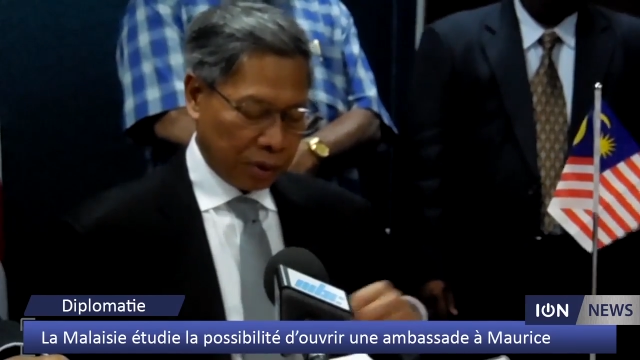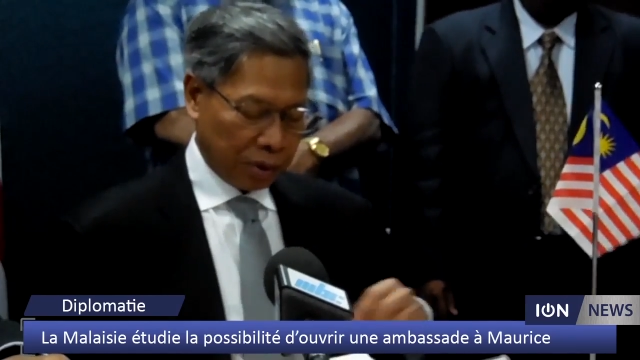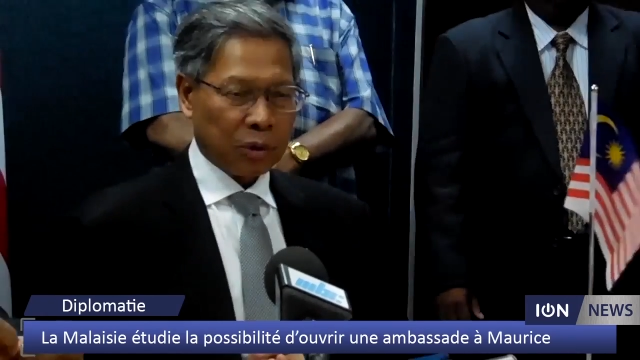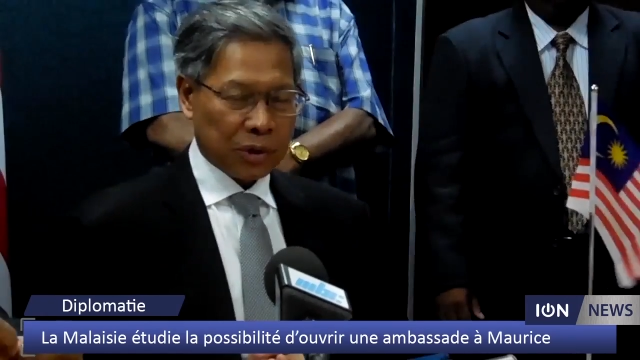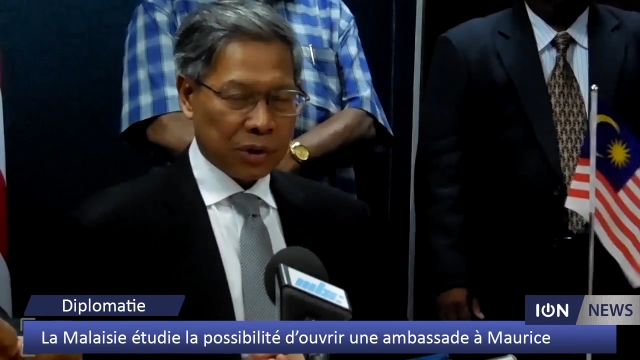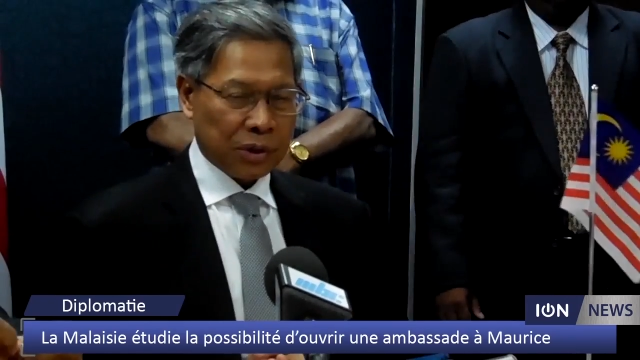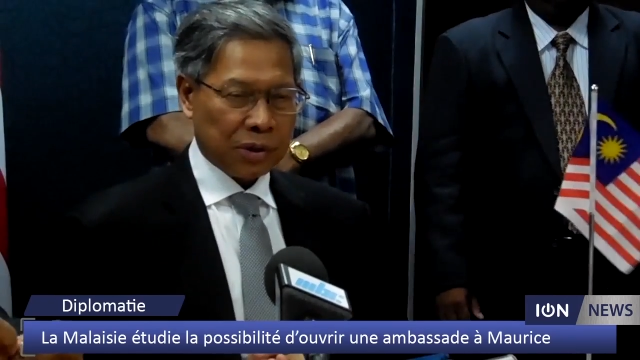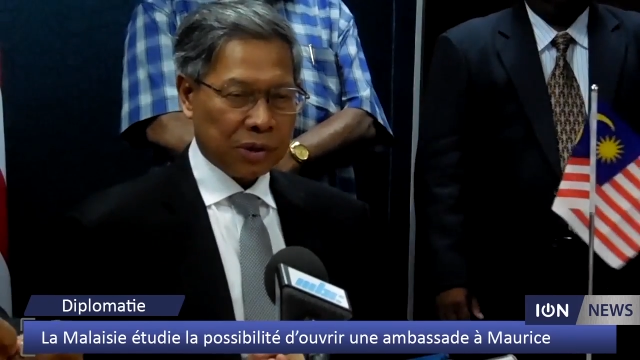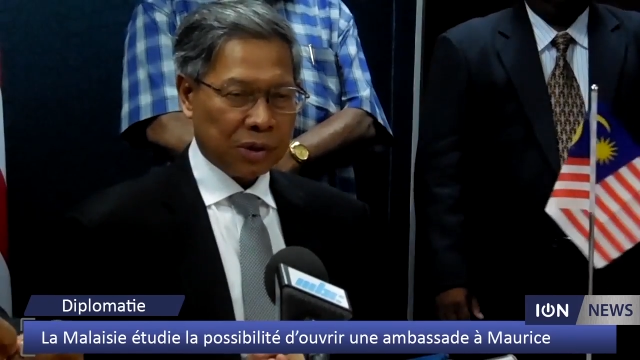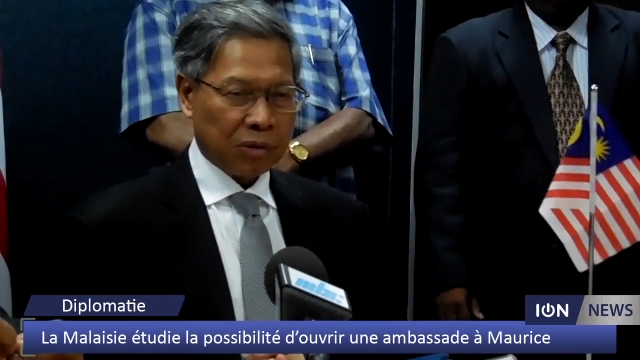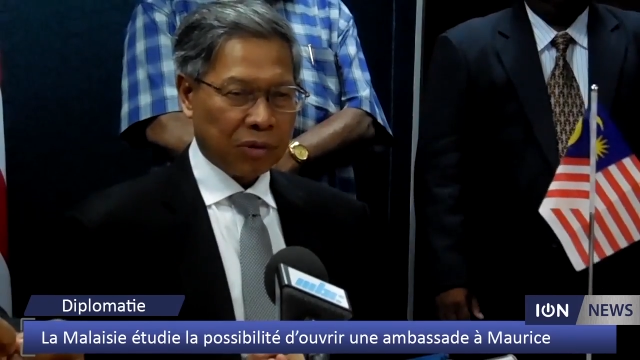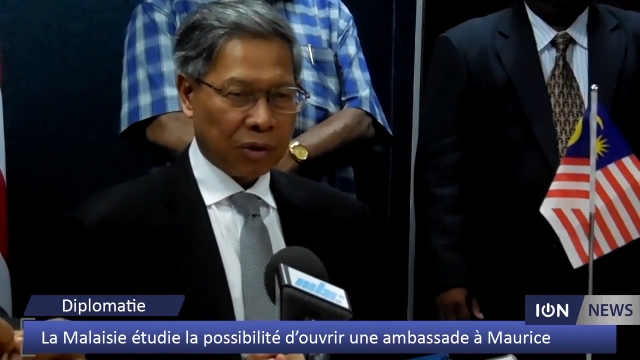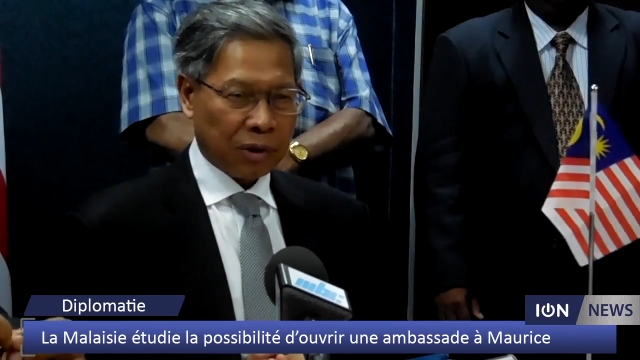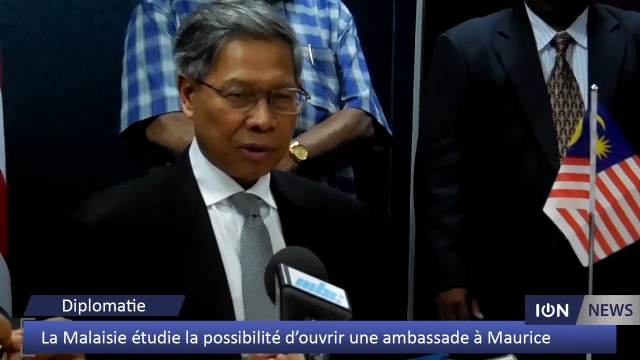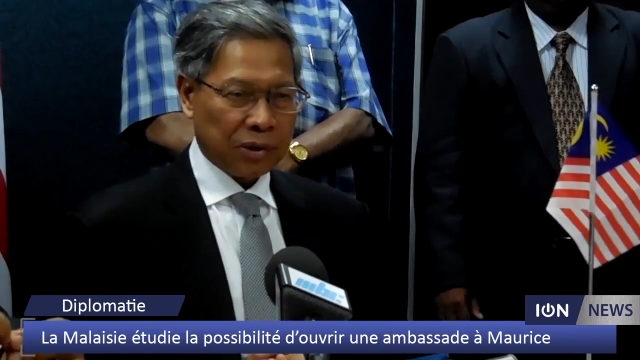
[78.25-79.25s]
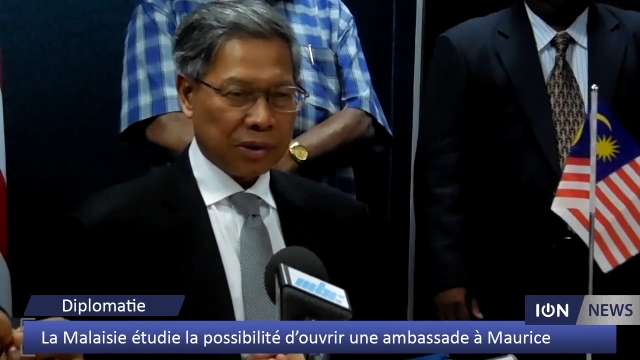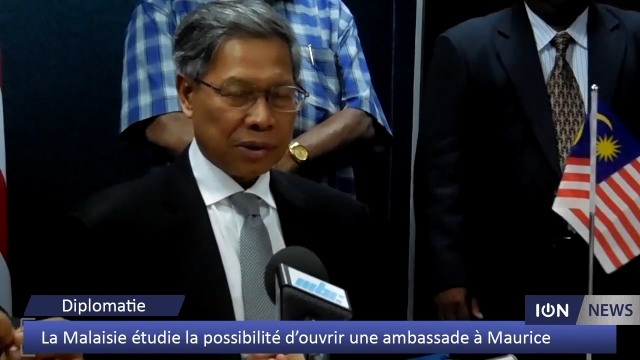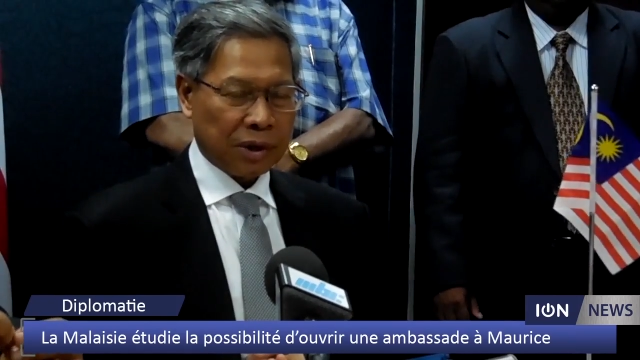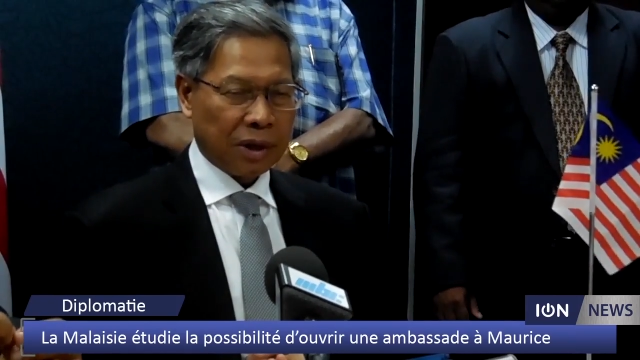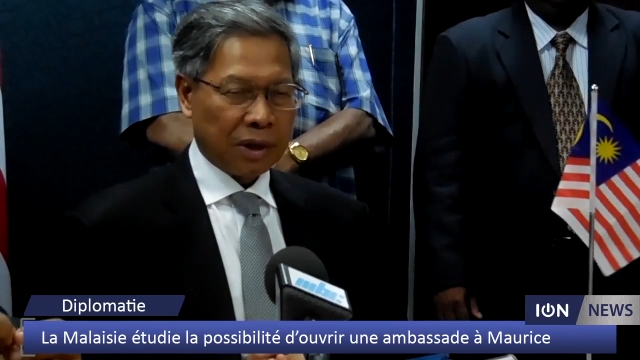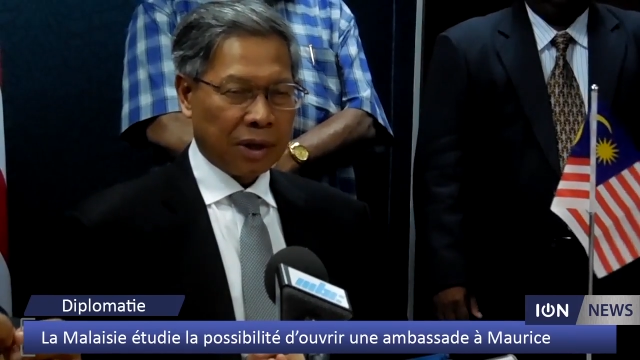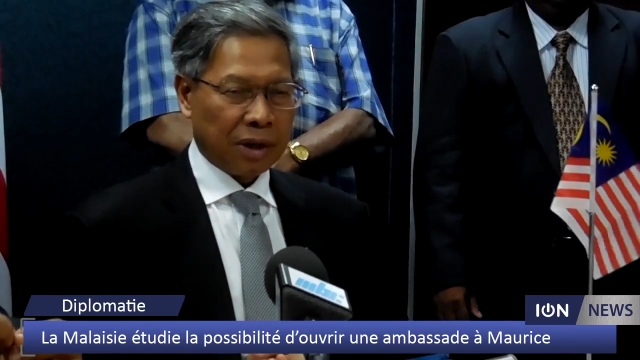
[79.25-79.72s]
Mauritius, of
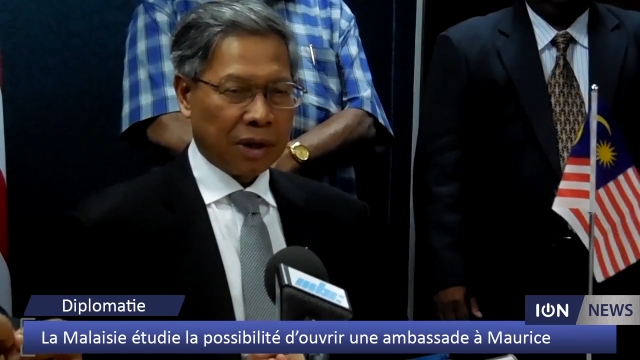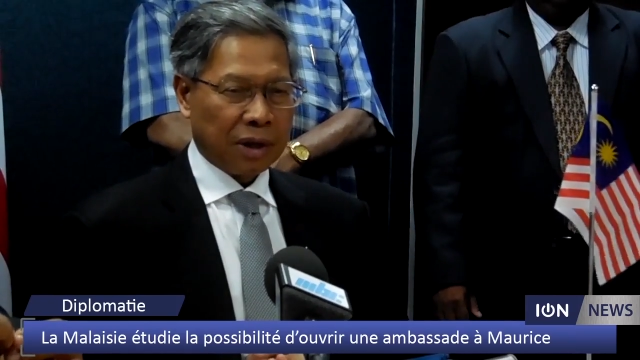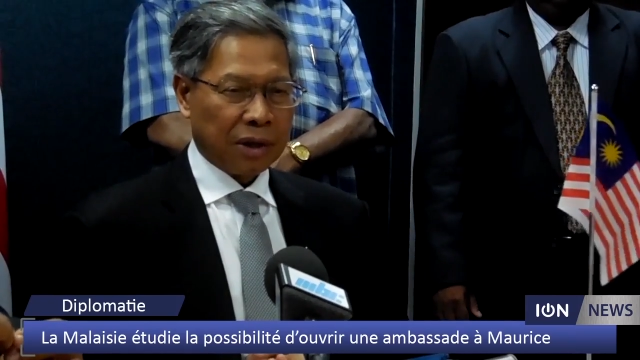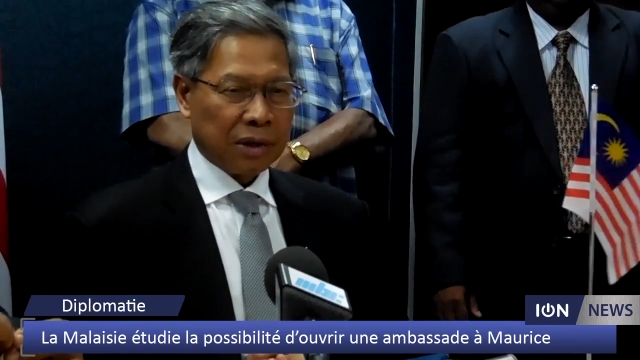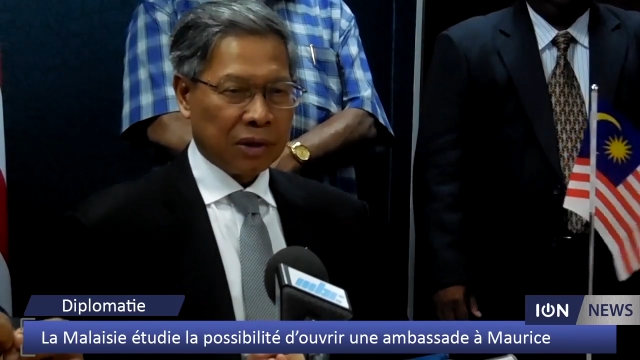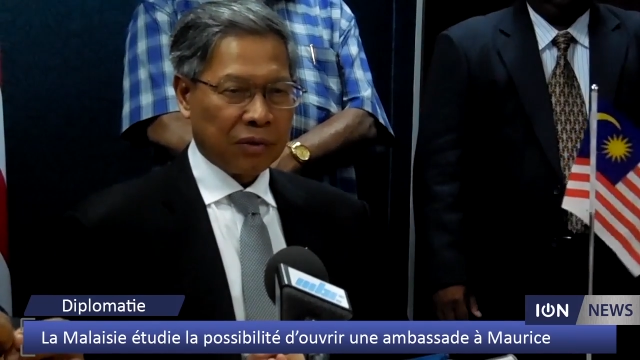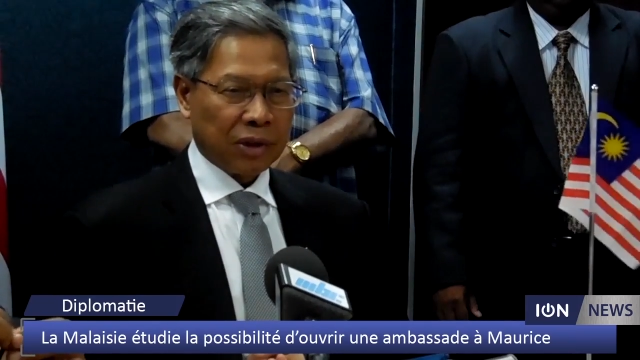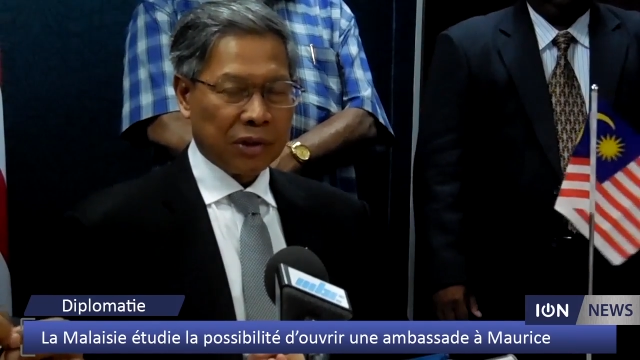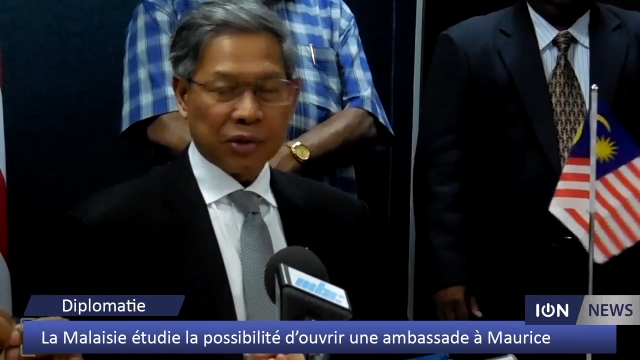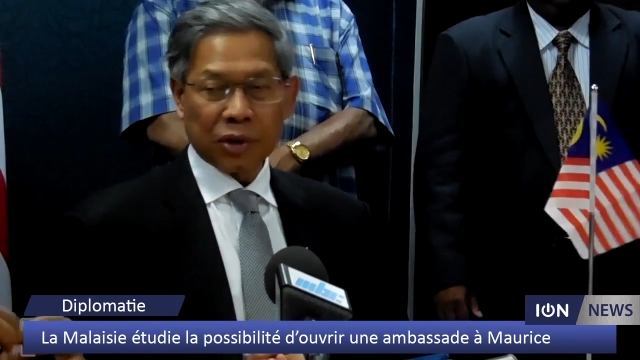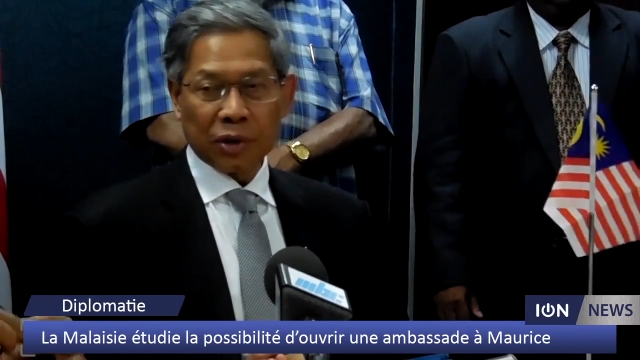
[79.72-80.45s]
course, is a very